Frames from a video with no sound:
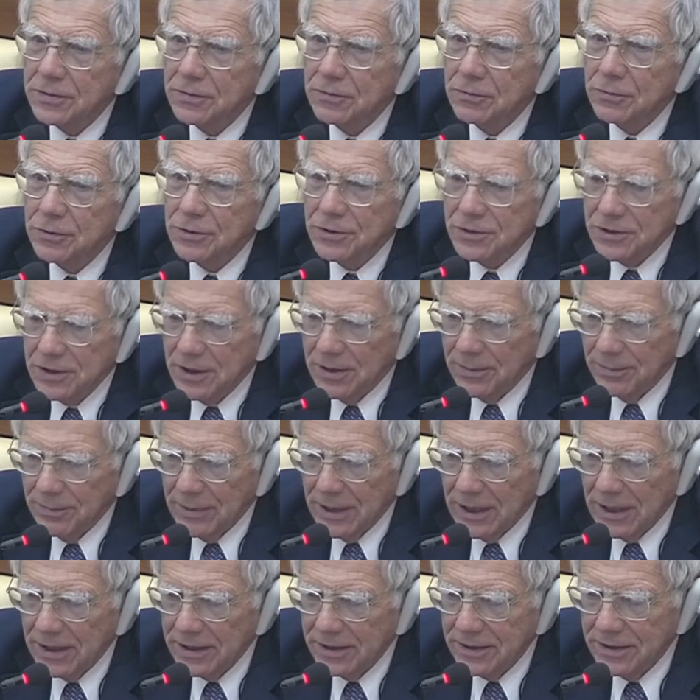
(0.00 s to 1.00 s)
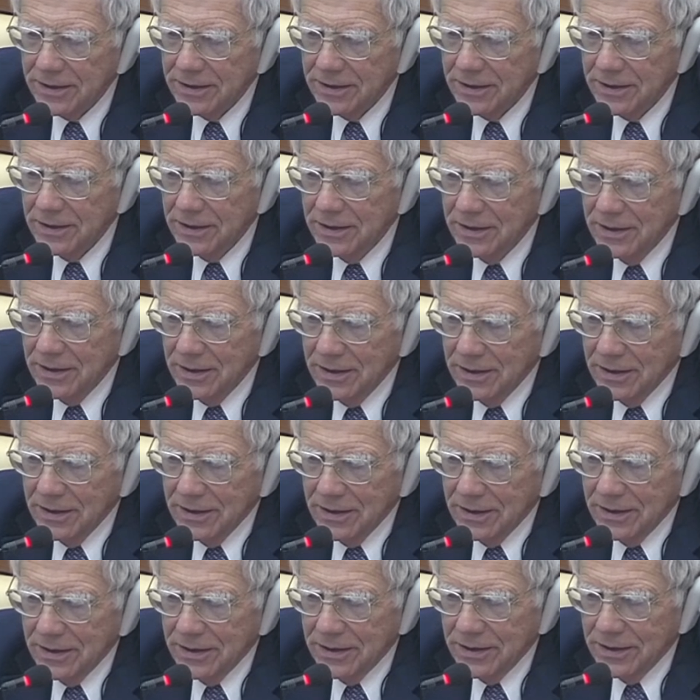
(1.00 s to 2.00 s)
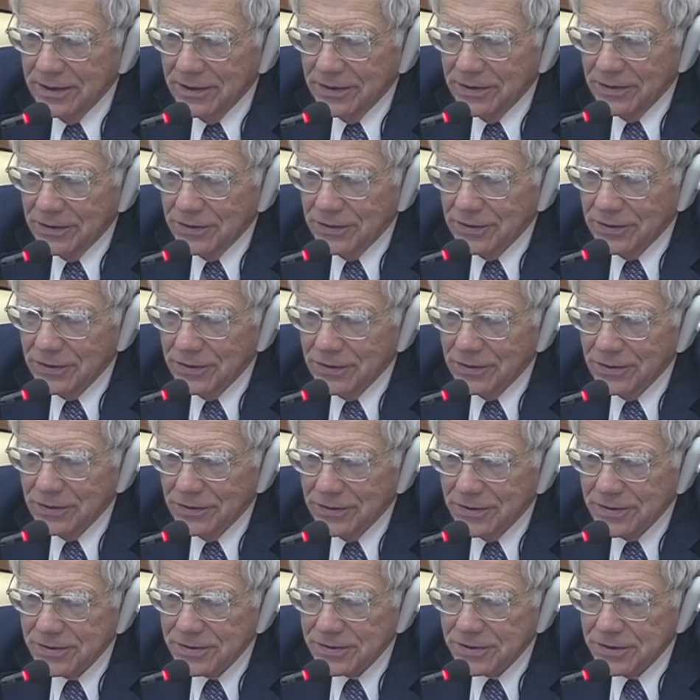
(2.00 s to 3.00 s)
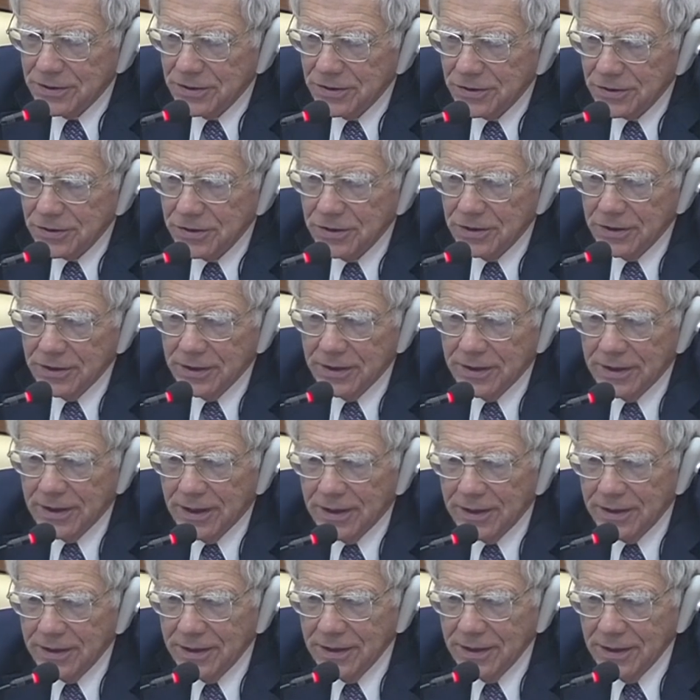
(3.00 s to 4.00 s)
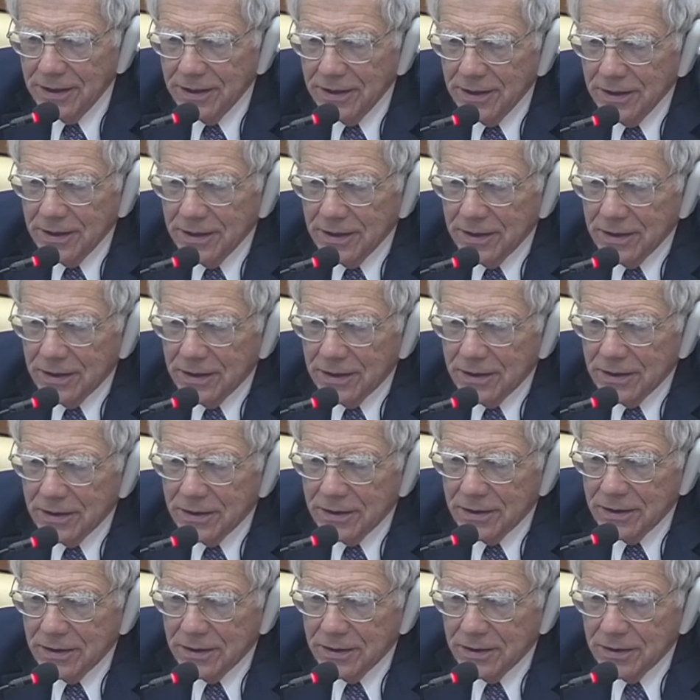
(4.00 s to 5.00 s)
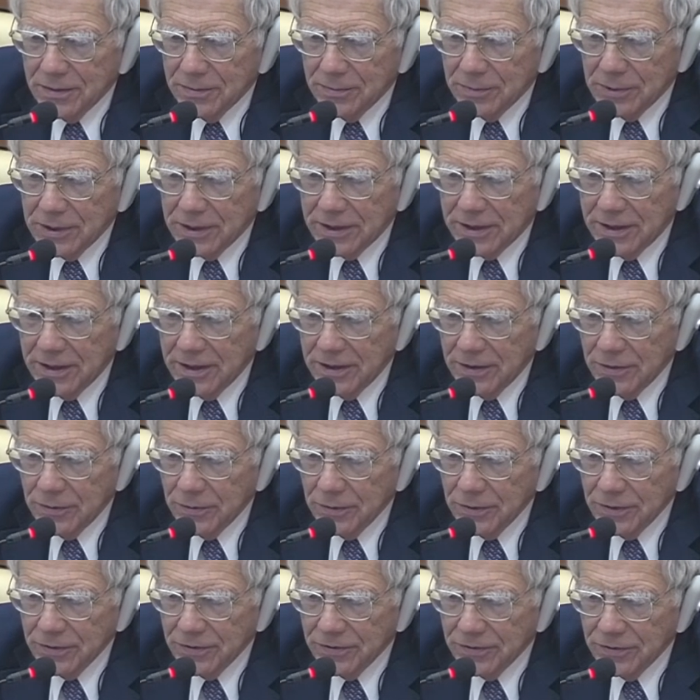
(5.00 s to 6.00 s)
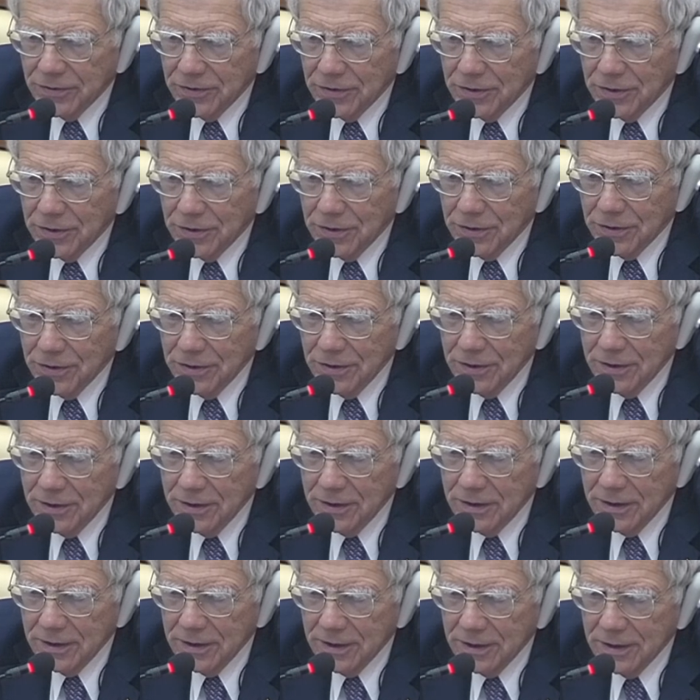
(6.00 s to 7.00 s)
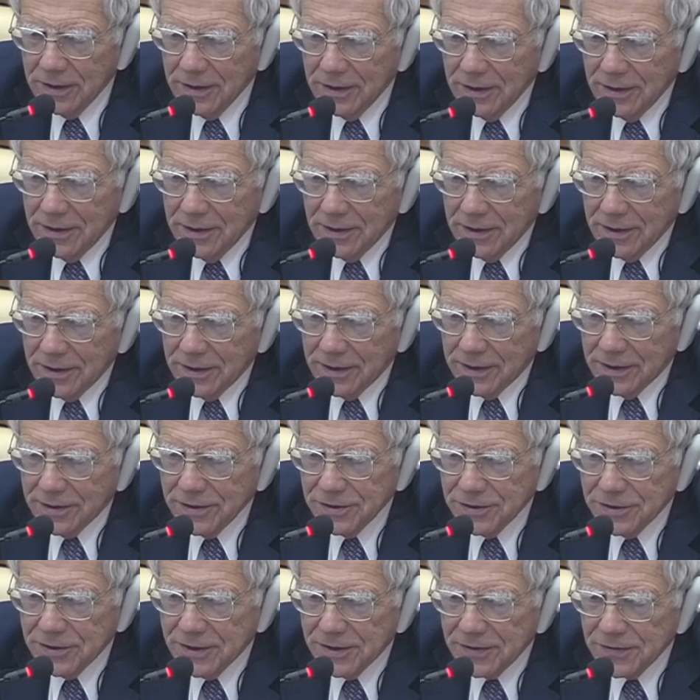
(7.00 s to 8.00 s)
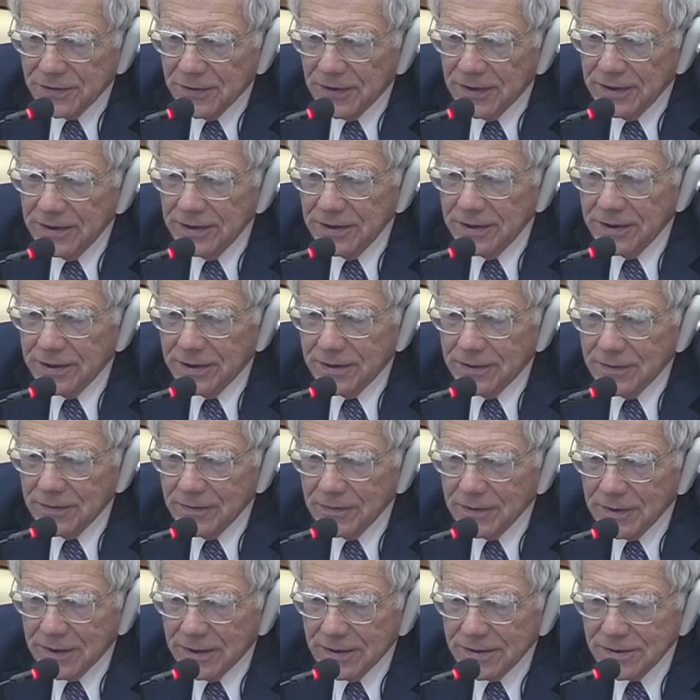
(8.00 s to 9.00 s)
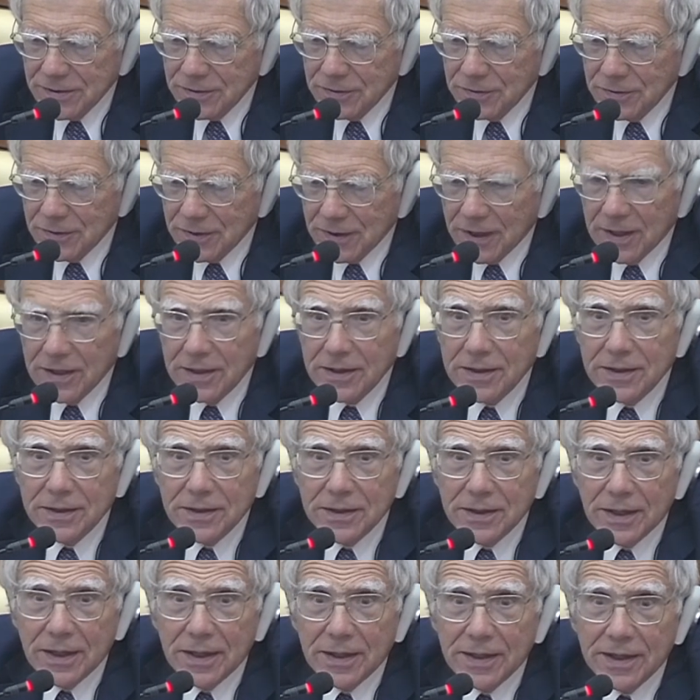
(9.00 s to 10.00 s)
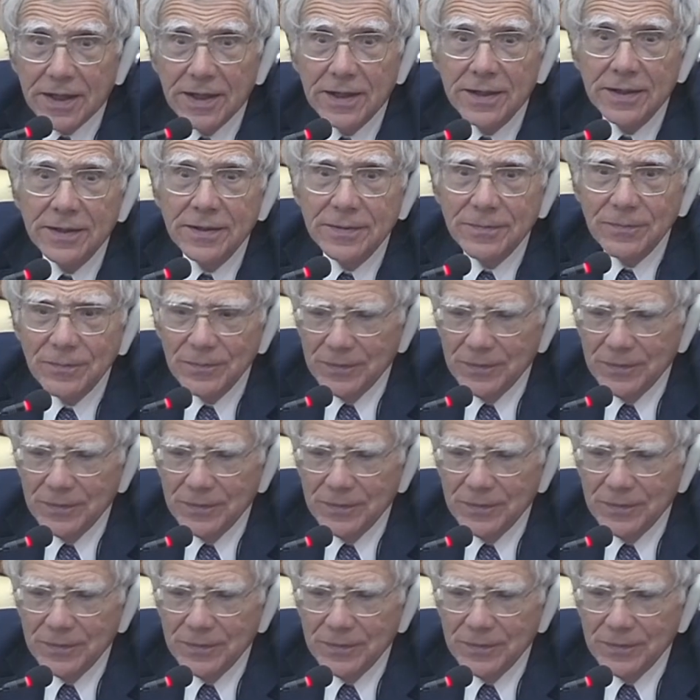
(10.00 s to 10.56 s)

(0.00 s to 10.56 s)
which are back in the discussion, and I uh, begin with uh, Krishnaswamy Ragan